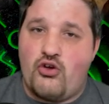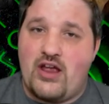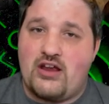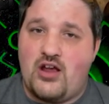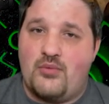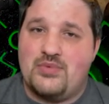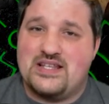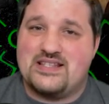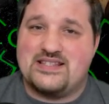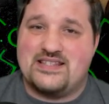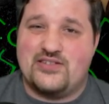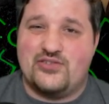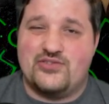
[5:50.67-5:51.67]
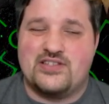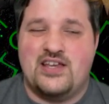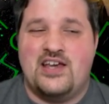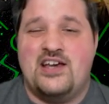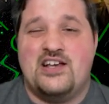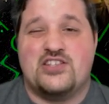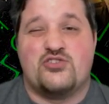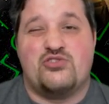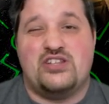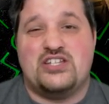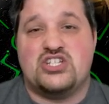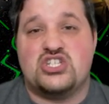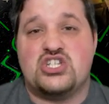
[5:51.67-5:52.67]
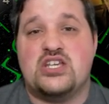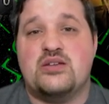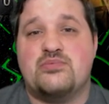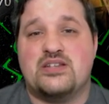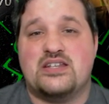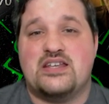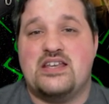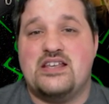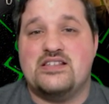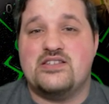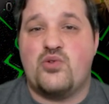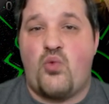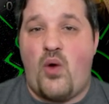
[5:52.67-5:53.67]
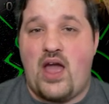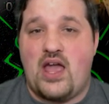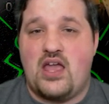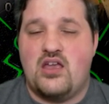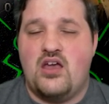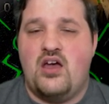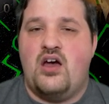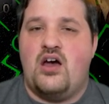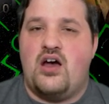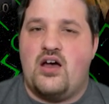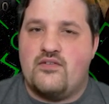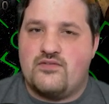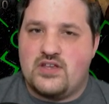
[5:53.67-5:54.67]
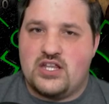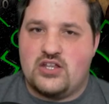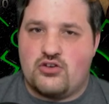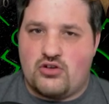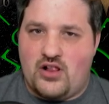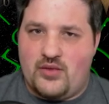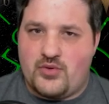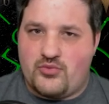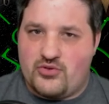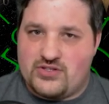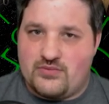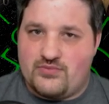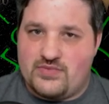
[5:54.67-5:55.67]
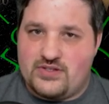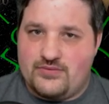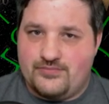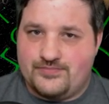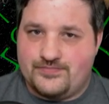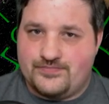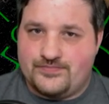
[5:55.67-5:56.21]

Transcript: Grand company seals is a really cheap and easy way of getting your glamour prisms.